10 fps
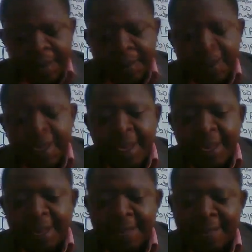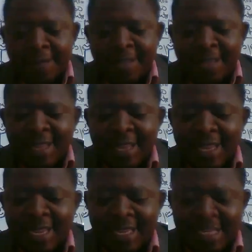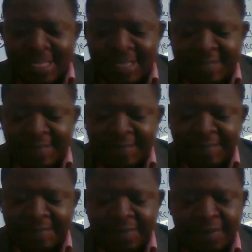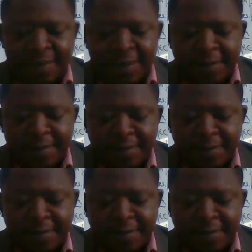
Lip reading: We have the nursing problem.